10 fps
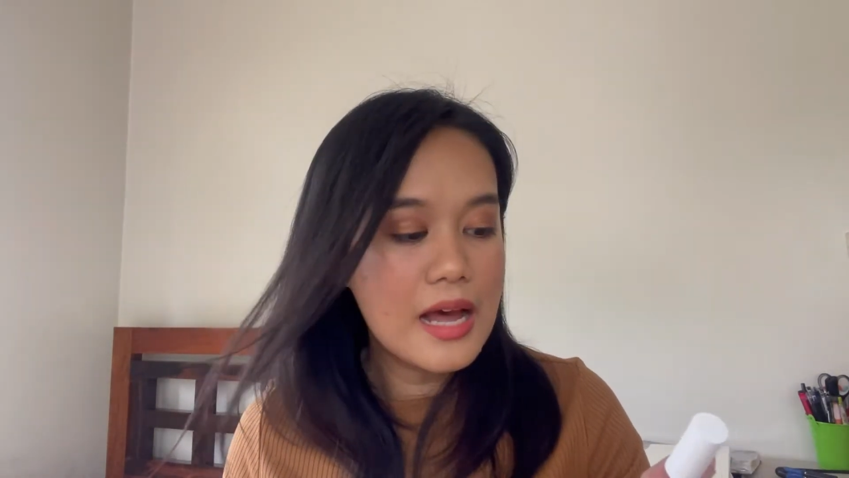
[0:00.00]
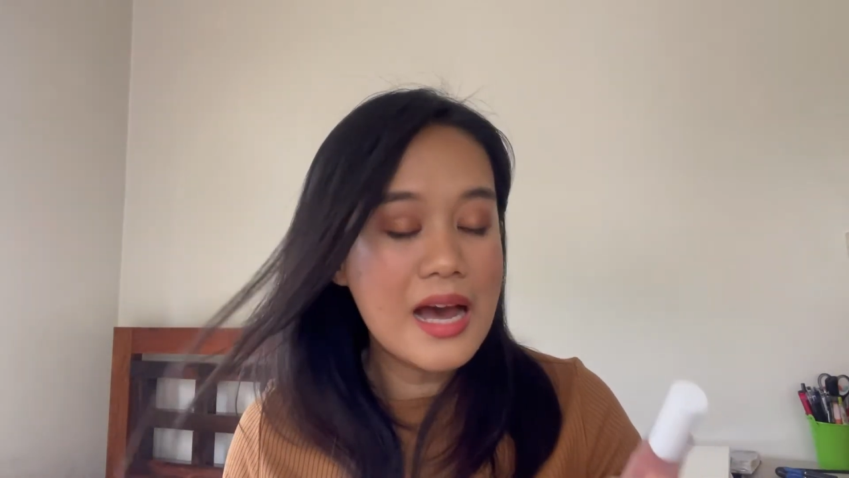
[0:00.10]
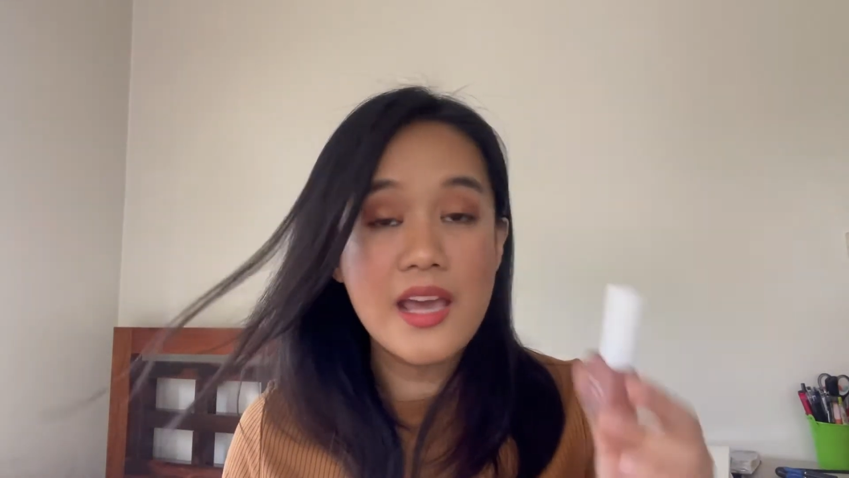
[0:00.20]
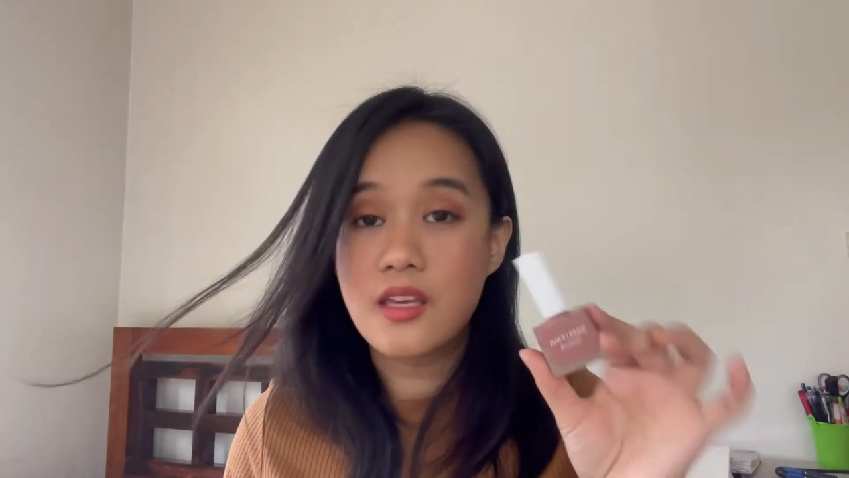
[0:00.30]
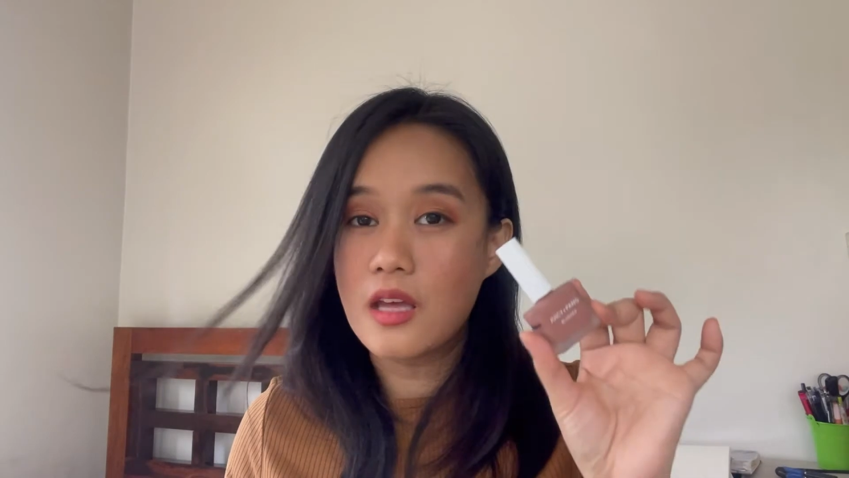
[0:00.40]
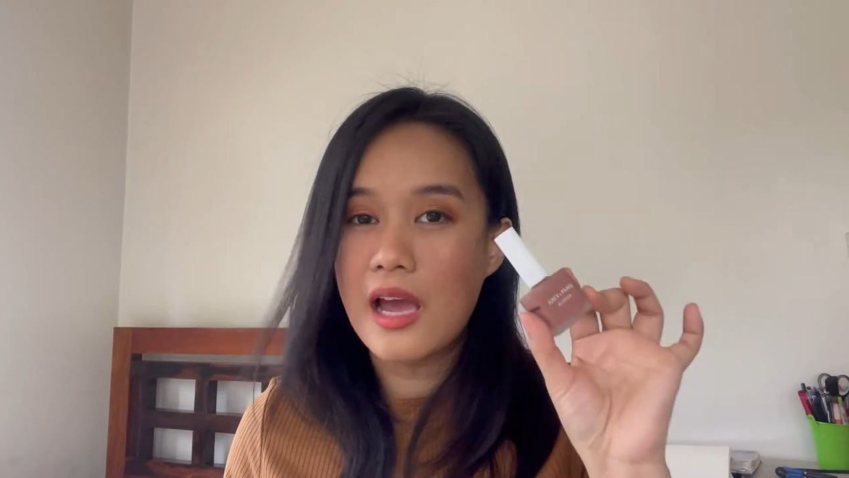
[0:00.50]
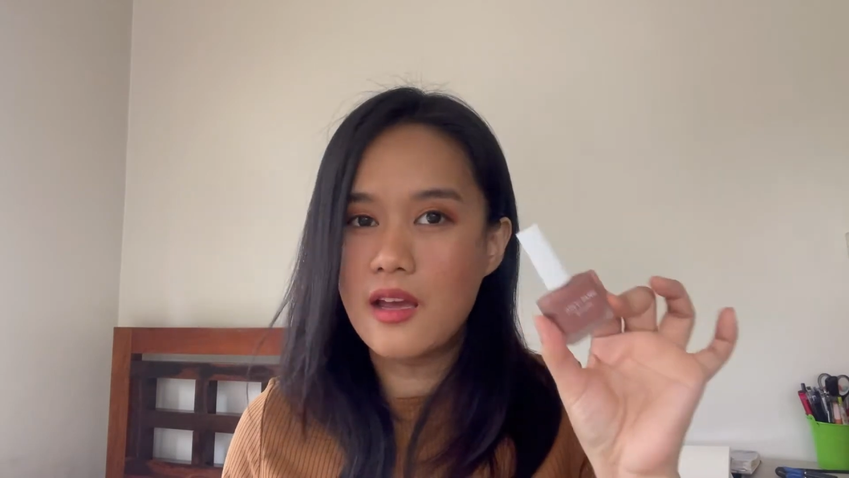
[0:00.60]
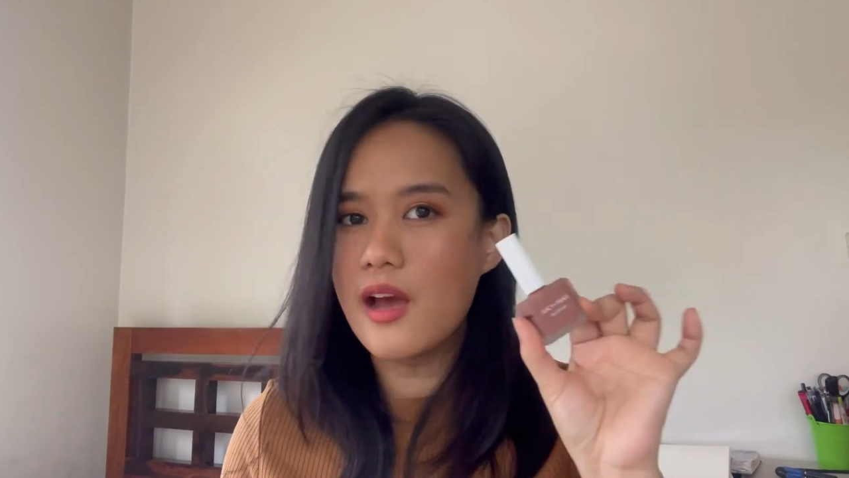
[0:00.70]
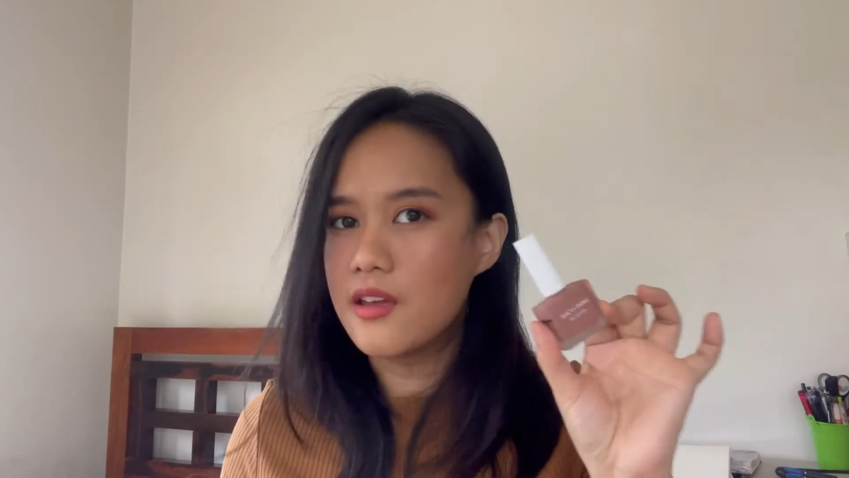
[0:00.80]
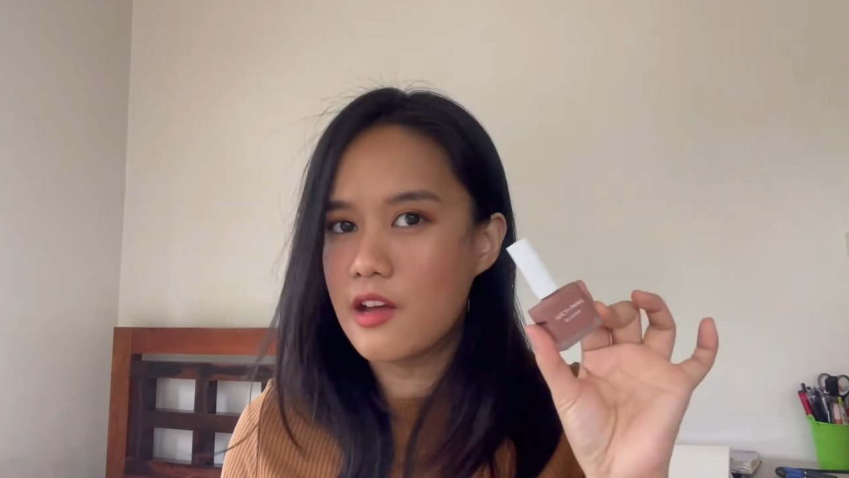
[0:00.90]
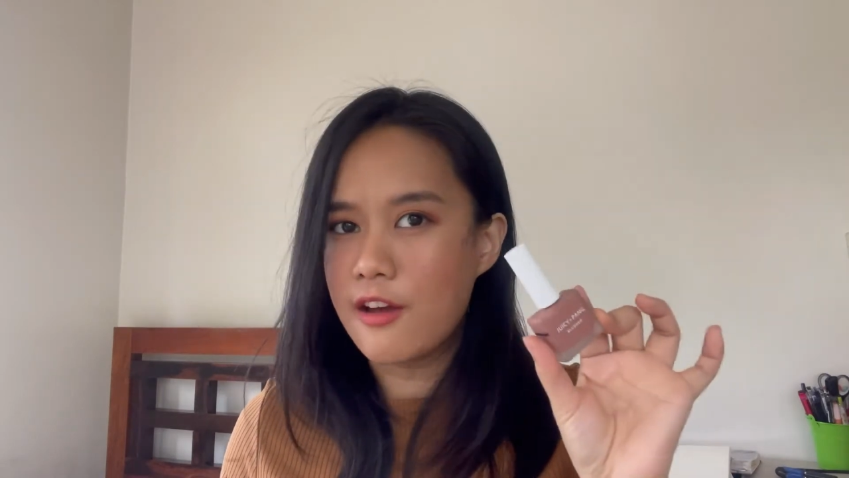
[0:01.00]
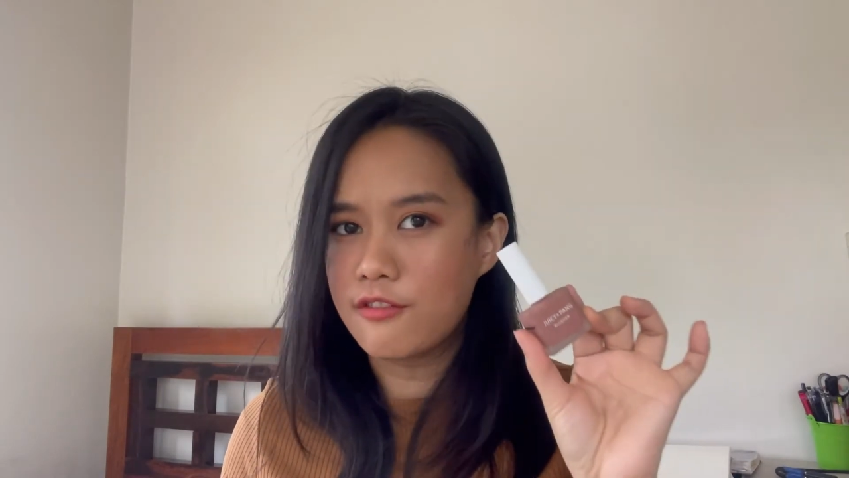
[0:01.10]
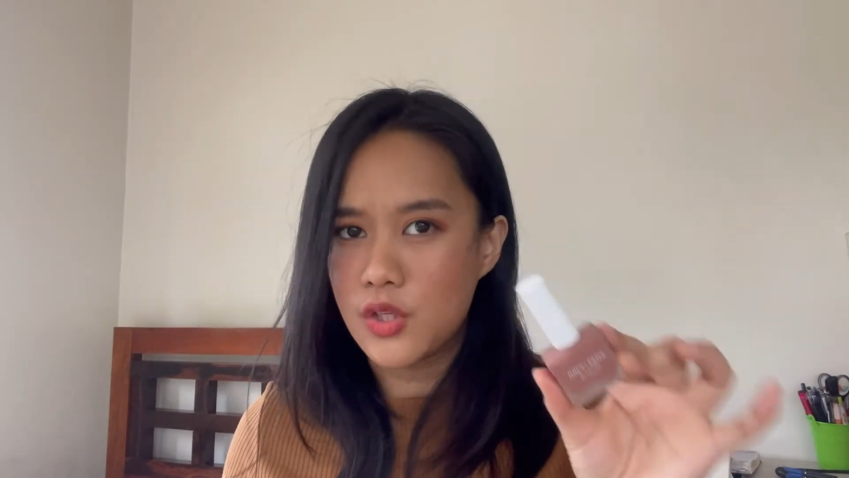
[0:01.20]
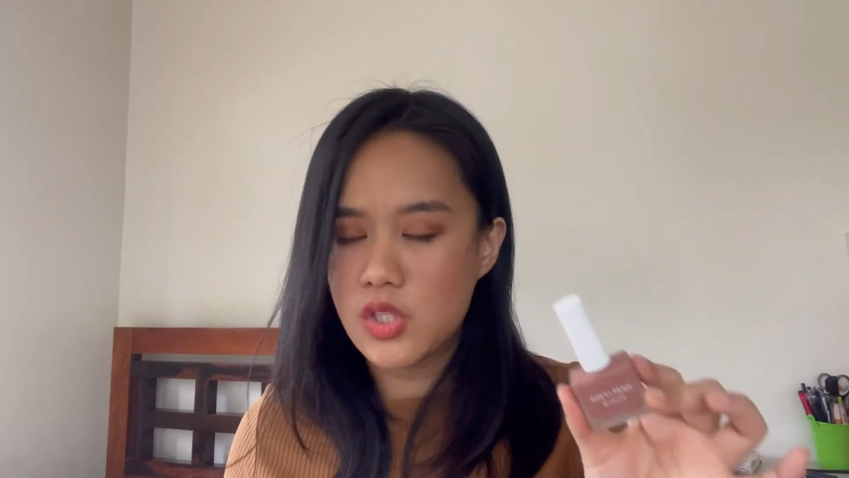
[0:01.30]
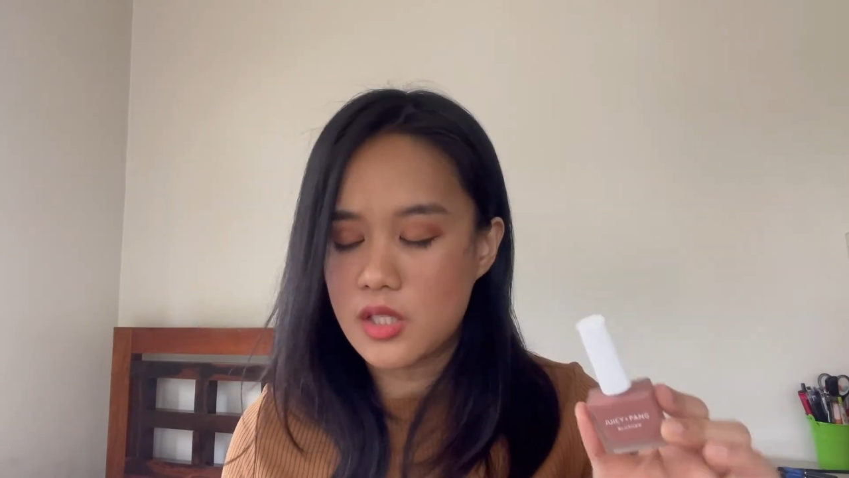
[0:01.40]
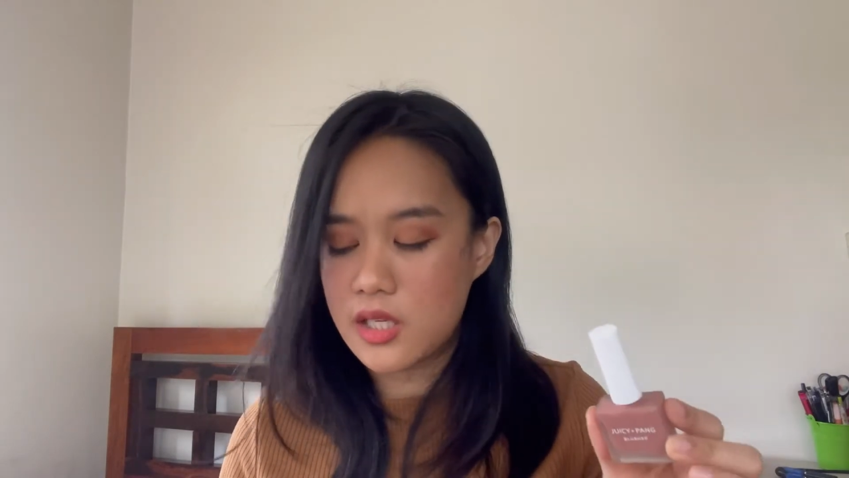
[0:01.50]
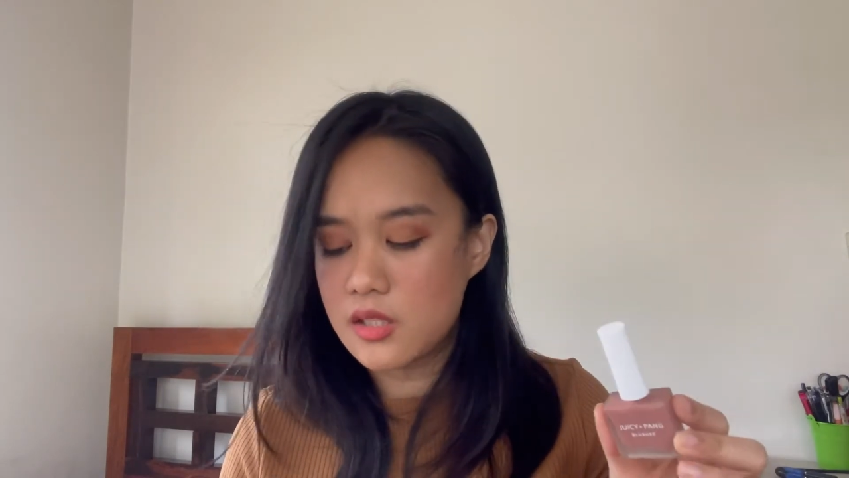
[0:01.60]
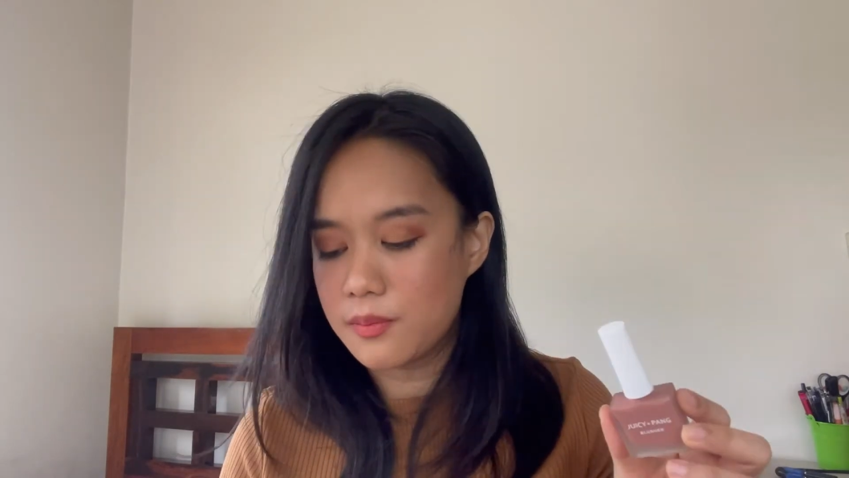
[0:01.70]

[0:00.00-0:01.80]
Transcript: I've used this,